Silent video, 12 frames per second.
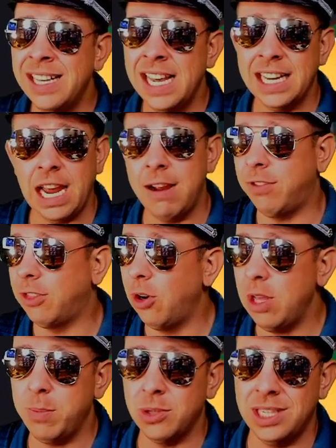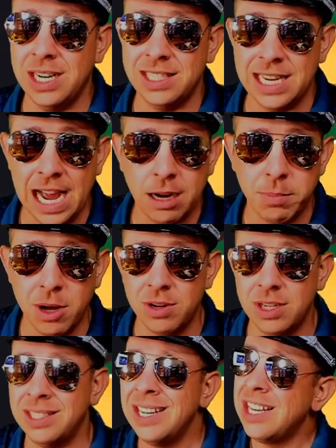It gave 30% attack
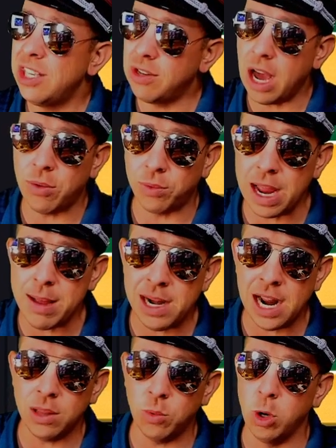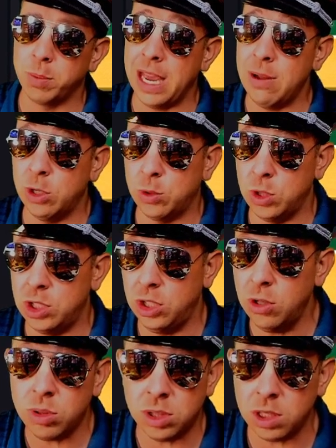bonus. You got Raymond out of the Warp Gate, which was
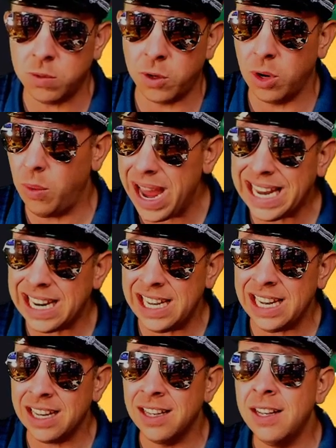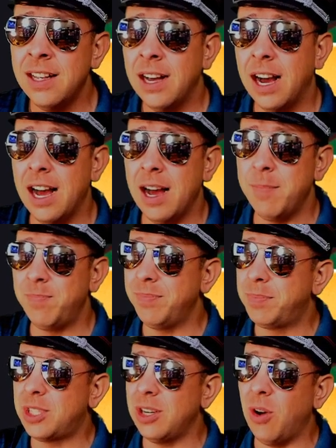useless for Awakening,
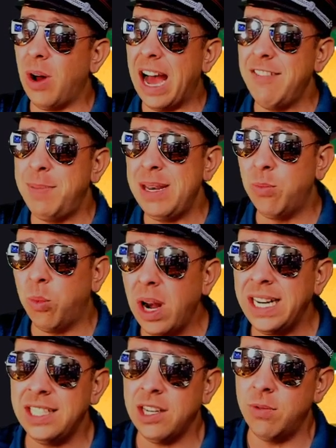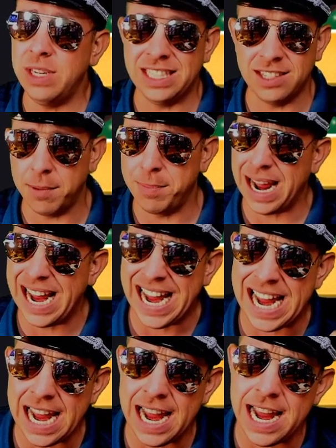so I've been wanting to go Nixop, but I
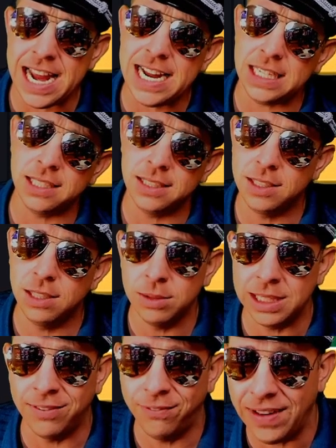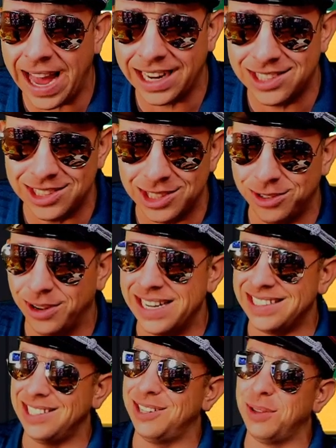hate doing faction
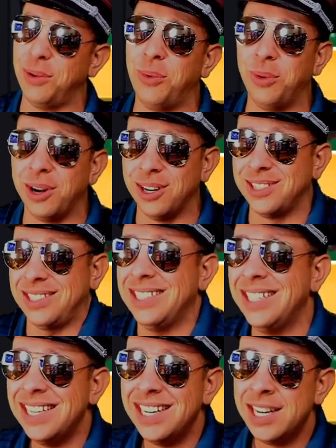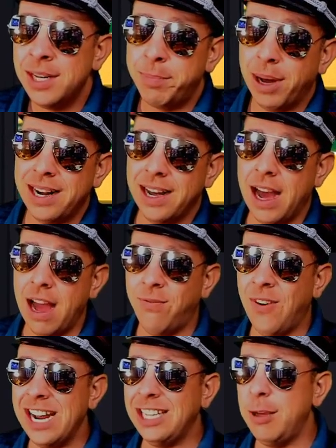quests. They're the worst. But I
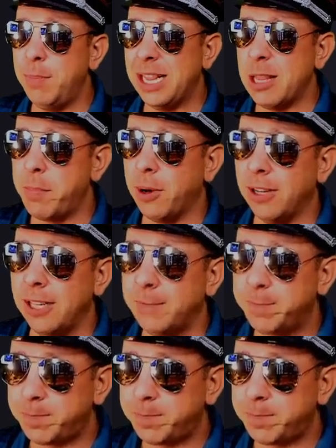finally bit the bullet.